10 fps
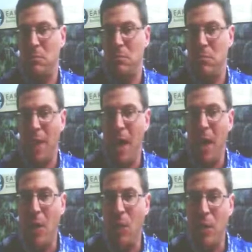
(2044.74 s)

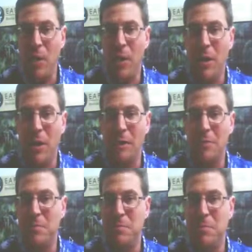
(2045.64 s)
now,
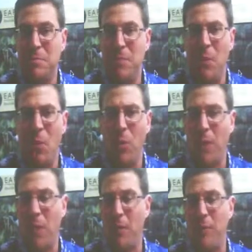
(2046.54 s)
only
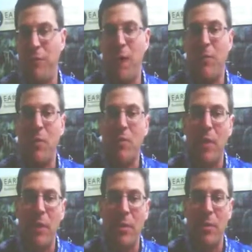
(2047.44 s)
about 5 years
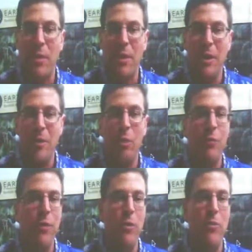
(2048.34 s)
later, they're
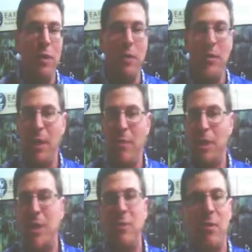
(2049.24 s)
refusing even
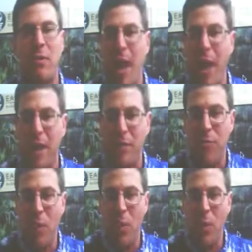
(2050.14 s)
to consider that.
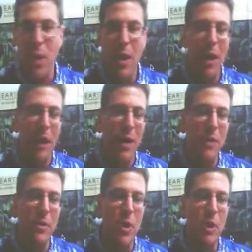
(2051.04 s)
So
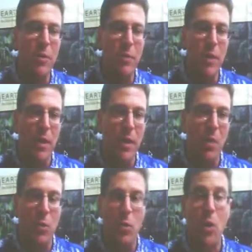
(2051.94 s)
none of the
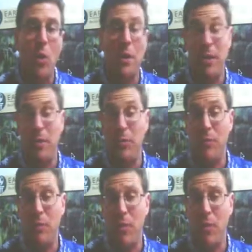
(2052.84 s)

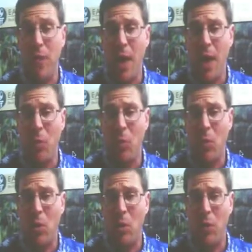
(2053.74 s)
alternatives that
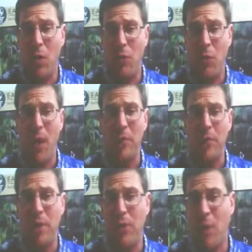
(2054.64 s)
were
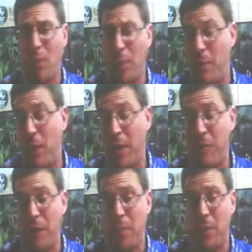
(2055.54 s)
addressed in the environmental
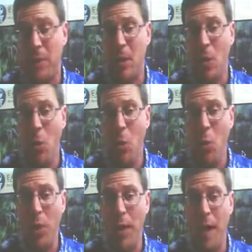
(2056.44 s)
impact statement
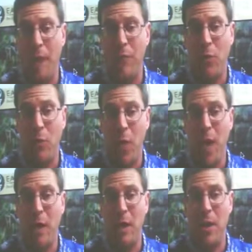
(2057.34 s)
would have
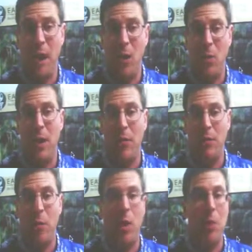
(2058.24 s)
created areas
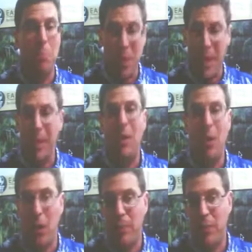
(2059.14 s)
that were completely
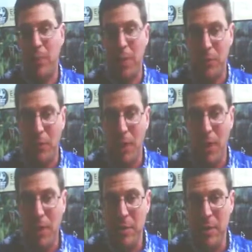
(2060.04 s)
off limits
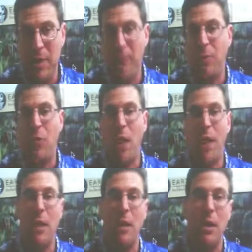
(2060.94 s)
to Navy
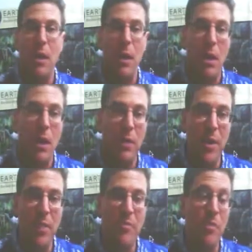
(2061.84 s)
training.
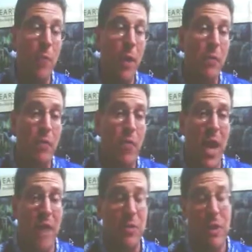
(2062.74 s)
This, despite the
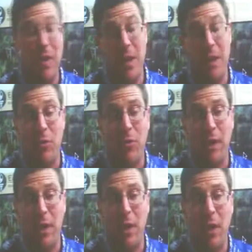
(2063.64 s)
fact that in the
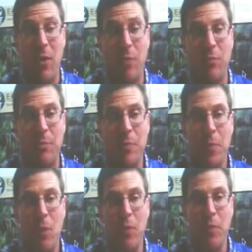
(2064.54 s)
intervening years,
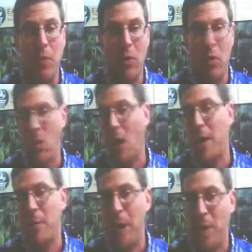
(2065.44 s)
we've learned a
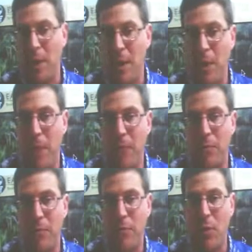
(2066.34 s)
lot about the
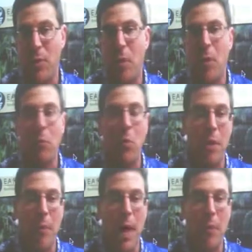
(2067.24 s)
impacts of sonar on
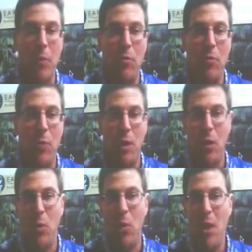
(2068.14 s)
marine mammals. We
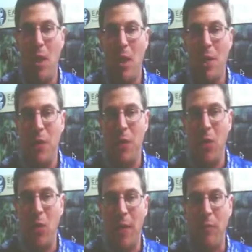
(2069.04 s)
know that
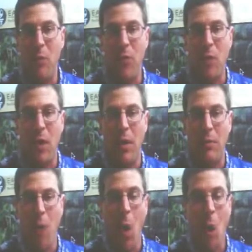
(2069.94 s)
the levels
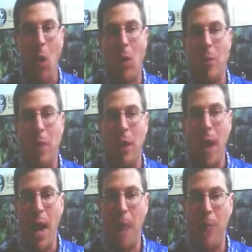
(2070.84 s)
of
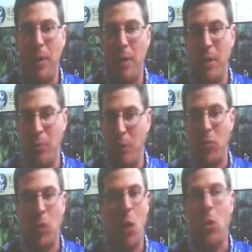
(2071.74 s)
harm happen at
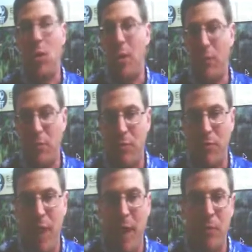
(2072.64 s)
much lower levels
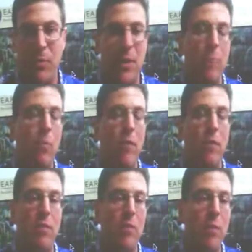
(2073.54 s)
of sound than had
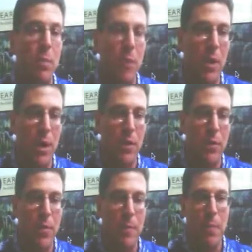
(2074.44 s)
previously been believed.